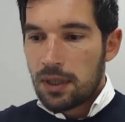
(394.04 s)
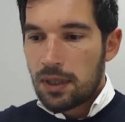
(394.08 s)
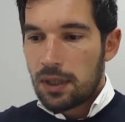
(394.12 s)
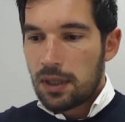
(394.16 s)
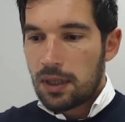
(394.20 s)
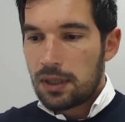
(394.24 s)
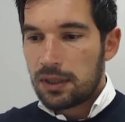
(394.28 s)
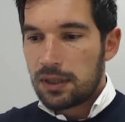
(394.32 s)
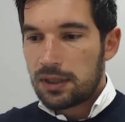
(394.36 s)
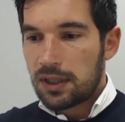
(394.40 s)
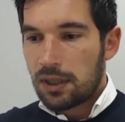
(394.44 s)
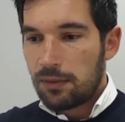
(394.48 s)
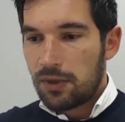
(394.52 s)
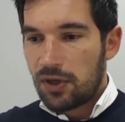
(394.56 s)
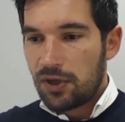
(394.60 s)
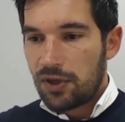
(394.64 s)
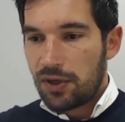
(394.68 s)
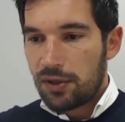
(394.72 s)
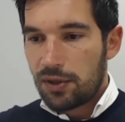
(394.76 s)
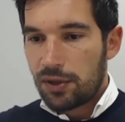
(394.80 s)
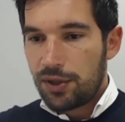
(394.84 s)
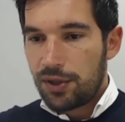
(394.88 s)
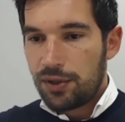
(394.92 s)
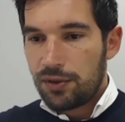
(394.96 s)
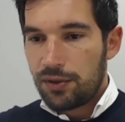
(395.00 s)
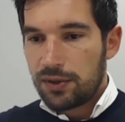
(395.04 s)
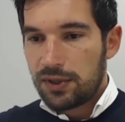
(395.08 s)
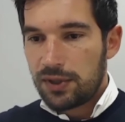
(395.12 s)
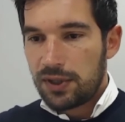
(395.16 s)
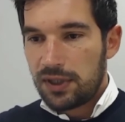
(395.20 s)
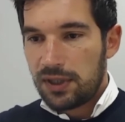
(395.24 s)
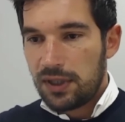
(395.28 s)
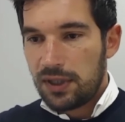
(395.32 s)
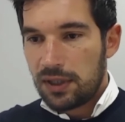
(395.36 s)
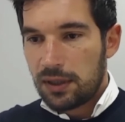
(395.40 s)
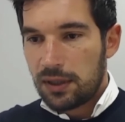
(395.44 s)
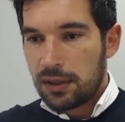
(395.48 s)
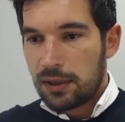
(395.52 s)
Some other used
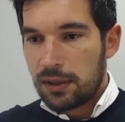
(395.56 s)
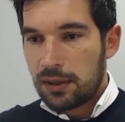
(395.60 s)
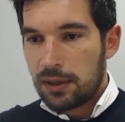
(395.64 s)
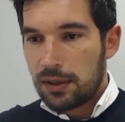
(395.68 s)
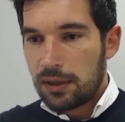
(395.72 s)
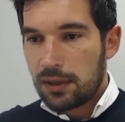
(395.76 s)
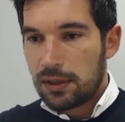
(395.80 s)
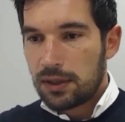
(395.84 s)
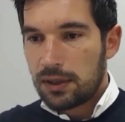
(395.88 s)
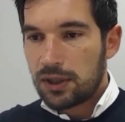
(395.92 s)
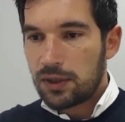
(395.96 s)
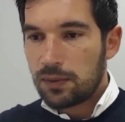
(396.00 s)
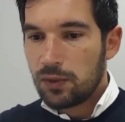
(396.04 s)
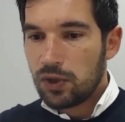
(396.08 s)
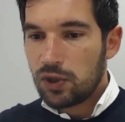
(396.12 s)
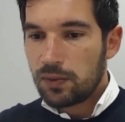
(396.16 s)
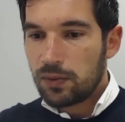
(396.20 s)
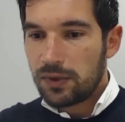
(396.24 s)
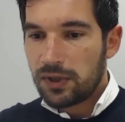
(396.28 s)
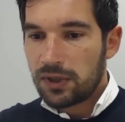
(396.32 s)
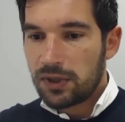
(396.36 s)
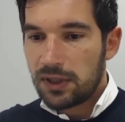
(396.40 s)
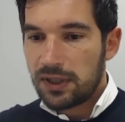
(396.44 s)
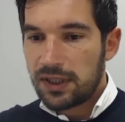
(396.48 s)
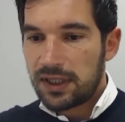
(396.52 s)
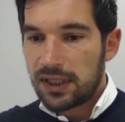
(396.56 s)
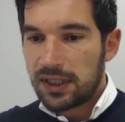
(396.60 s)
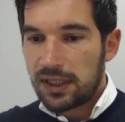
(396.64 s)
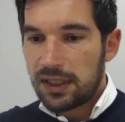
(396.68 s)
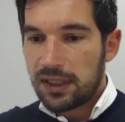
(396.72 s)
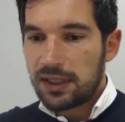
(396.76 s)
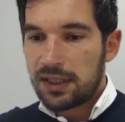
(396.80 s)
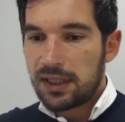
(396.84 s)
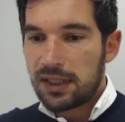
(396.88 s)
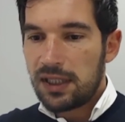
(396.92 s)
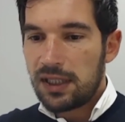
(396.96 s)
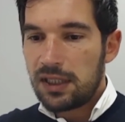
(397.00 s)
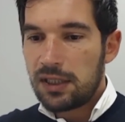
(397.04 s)
smooth muscle
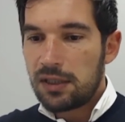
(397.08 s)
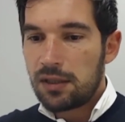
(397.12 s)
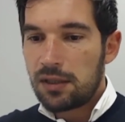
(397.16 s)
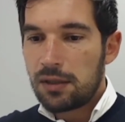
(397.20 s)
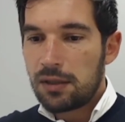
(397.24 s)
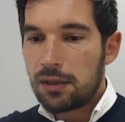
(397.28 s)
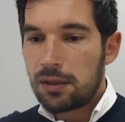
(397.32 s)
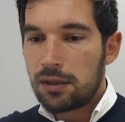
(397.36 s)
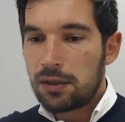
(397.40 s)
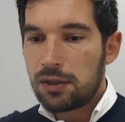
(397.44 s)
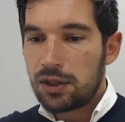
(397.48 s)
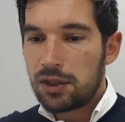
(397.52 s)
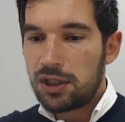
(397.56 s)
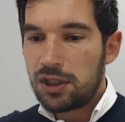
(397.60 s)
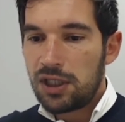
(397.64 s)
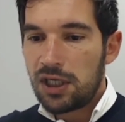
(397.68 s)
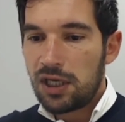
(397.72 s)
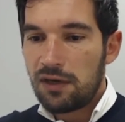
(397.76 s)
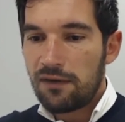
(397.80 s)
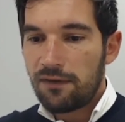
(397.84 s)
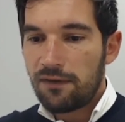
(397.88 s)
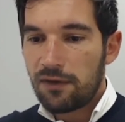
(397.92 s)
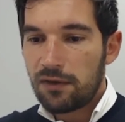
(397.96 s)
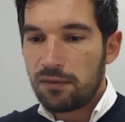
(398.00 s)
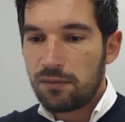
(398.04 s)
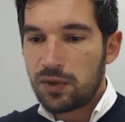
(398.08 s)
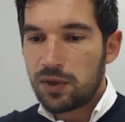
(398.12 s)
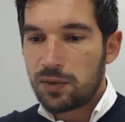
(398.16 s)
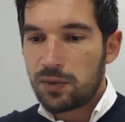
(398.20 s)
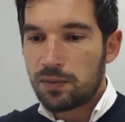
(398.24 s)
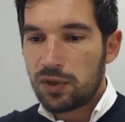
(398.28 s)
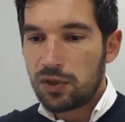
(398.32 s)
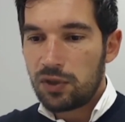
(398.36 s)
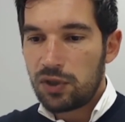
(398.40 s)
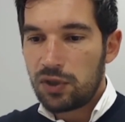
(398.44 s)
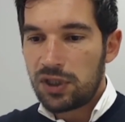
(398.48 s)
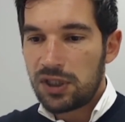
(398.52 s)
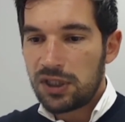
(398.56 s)
cells in gel form
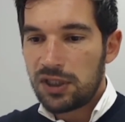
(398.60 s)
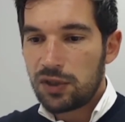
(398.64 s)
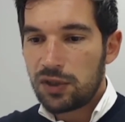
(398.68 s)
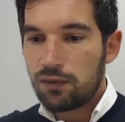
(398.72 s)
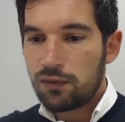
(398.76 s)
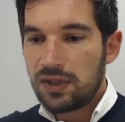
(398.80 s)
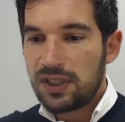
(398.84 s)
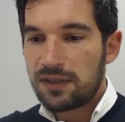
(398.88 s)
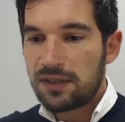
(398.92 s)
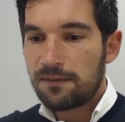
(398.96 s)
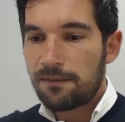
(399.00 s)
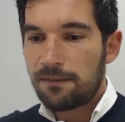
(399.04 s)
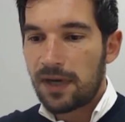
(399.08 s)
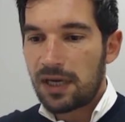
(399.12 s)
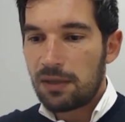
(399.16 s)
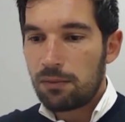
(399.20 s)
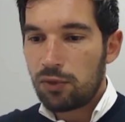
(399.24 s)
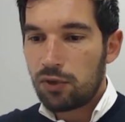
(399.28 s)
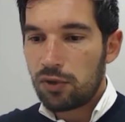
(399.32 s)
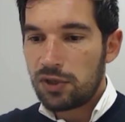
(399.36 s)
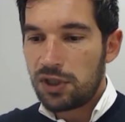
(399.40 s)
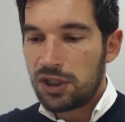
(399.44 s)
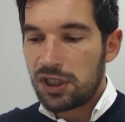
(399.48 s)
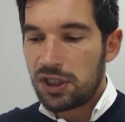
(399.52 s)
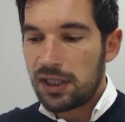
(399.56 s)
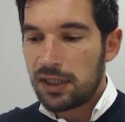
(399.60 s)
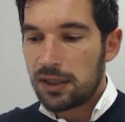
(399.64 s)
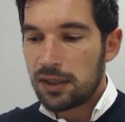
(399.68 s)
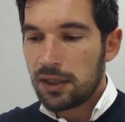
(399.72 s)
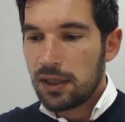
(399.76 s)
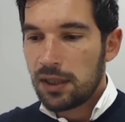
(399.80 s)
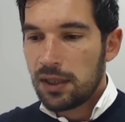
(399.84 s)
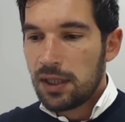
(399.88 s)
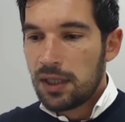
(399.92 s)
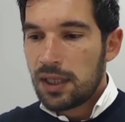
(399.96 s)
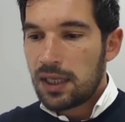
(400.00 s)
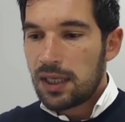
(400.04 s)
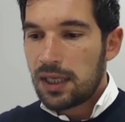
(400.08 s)
sponges with fibrogen,
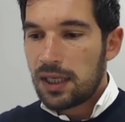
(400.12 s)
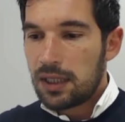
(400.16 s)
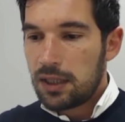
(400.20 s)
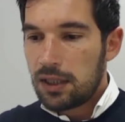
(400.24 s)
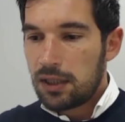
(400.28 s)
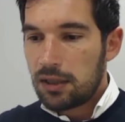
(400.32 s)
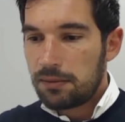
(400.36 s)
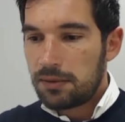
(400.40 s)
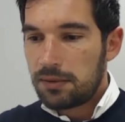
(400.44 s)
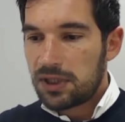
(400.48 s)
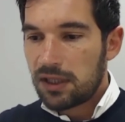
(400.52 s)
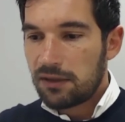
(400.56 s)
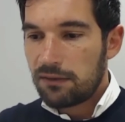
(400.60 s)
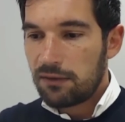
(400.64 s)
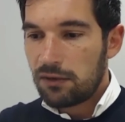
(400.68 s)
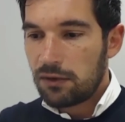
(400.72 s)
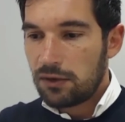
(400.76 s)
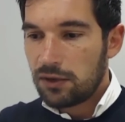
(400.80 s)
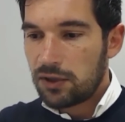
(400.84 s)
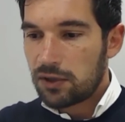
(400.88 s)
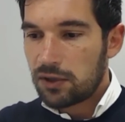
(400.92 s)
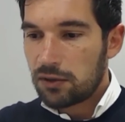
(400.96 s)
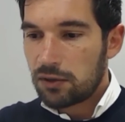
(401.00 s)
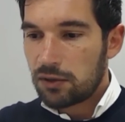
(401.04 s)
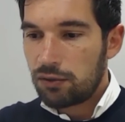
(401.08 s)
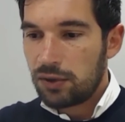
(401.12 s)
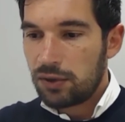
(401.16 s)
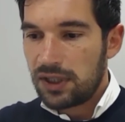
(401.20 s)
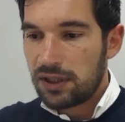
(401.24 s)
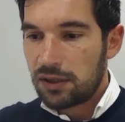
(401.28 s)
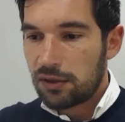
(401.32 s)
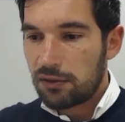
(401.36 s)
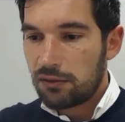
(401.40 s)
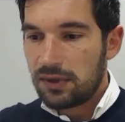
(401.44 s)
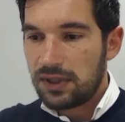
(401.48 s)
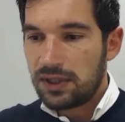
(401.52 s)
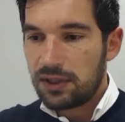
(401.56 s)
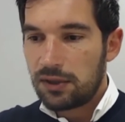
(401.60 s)
and they observe also
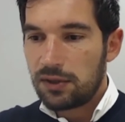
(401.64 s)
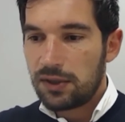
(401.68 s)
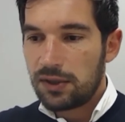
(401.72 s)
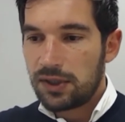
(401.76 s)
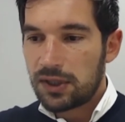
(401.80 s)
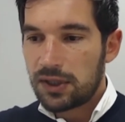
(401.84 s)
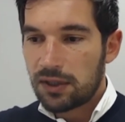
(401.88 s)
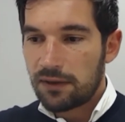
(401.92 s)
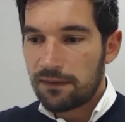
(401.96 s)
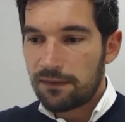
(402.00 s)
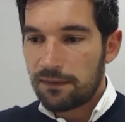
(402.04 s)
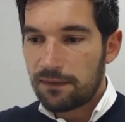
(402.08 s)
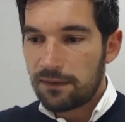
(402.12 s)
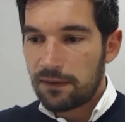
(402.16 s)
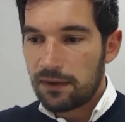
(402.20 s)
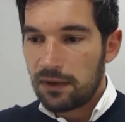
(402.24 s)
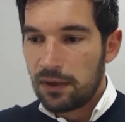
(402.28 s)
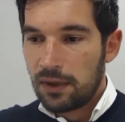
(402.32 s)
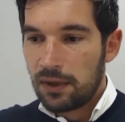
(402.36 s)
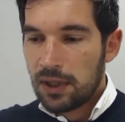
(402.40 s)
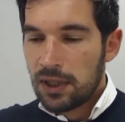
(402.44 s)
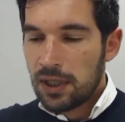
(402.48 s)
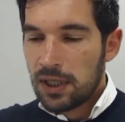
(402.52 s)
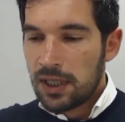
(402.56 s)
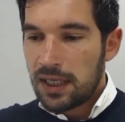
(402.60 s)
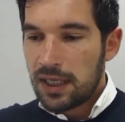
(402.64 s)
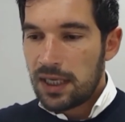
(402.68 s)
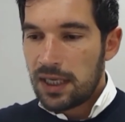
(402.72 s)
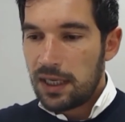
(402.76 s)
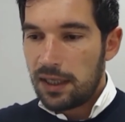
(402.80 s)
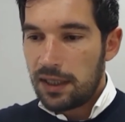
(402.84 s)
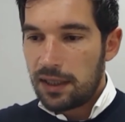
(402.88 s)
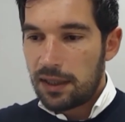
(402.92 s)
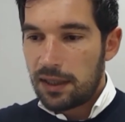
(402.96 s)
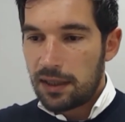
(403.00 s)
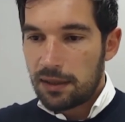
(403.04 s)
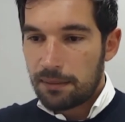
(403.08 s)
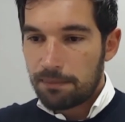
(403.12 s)
greater results of
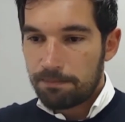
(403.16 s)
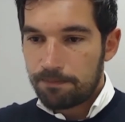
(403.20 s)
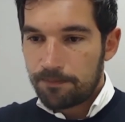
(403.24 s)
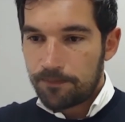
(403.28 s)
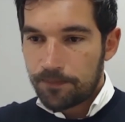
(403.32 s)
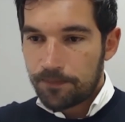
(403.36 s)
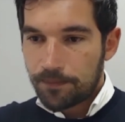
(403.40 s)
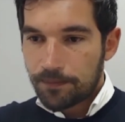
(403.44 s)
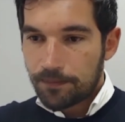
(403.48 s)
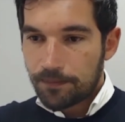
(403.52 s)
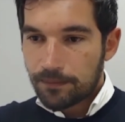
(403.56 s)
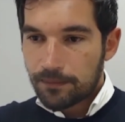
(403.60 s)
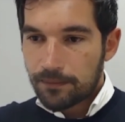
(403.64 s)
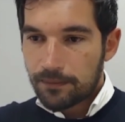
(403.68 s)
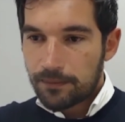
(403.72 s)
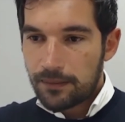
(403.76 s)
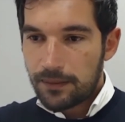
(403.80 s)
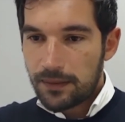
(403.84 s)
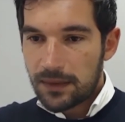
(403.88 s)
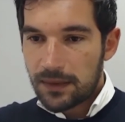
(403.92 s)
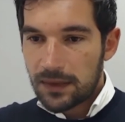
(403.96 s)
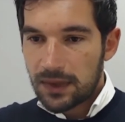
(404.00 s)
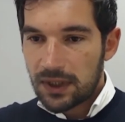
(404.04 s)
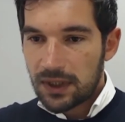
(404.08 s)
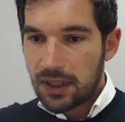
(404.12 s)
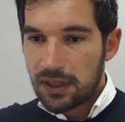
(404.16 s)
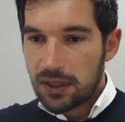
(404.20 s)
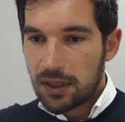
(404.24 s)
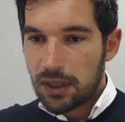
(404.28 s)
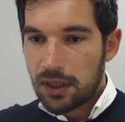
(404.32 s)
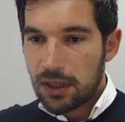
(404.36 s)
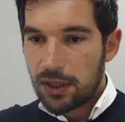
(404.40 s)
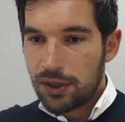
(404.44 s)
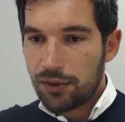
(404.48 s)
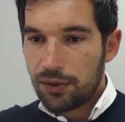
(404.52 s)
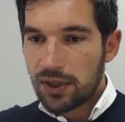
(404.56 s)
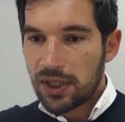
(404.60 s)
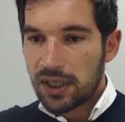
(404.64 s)
healing.
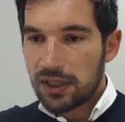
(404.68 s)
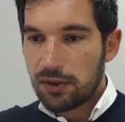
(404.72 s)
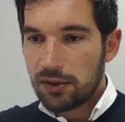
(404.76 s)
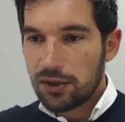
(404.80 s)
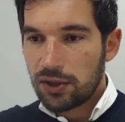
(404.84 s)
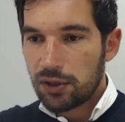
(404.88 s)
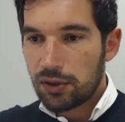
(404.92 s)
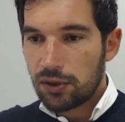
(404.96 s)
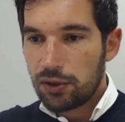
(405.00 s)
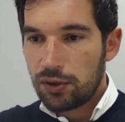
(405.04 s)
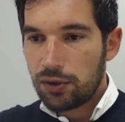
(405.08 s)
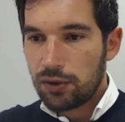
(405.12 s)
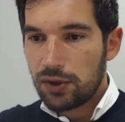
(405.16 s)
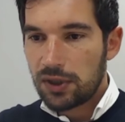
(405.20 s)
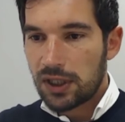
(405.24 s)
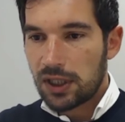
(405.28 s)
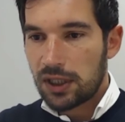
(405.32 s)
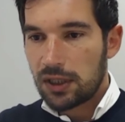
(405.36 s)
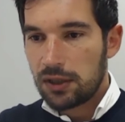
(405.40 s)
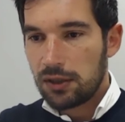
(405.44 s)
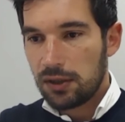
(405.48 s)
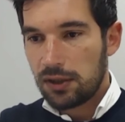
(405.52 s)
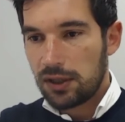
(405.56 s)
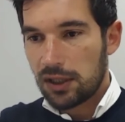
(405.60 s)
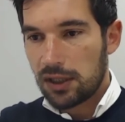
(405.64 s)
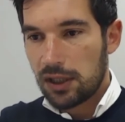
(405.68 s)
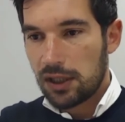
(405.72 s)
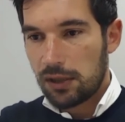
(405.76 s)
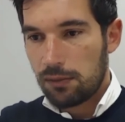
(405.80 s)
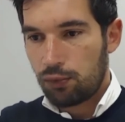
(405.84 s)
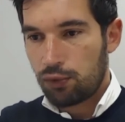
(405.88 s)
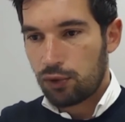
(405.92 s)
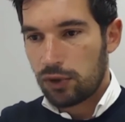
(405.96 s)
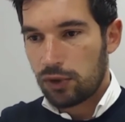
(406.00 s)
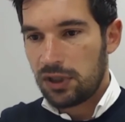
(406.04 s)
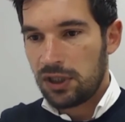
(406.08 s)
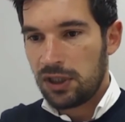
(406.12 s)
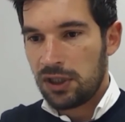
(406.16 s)
You can also use endothelial
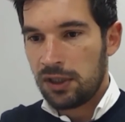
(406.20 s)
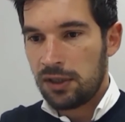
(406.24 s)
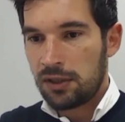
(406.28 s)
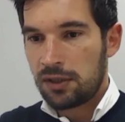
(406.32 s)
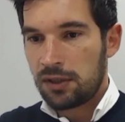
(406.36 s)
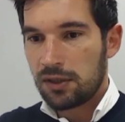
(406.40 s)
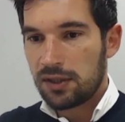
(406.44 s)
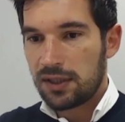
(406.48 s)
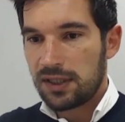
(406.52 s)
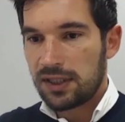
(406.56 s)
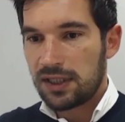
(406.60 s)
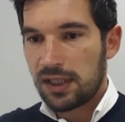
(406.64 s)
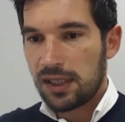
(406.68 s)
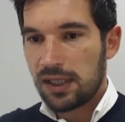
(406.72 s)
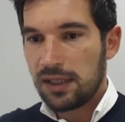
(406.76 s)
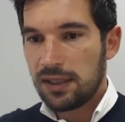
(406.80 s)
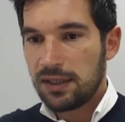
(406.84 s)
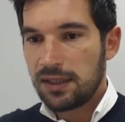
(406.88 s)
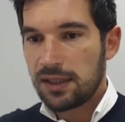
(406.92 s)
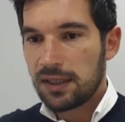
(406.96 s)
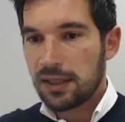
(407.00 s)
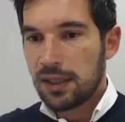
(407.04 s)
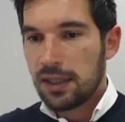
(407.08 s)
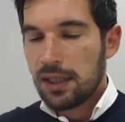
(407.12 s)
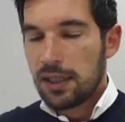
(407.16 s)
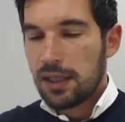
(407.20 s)
progenitor cells.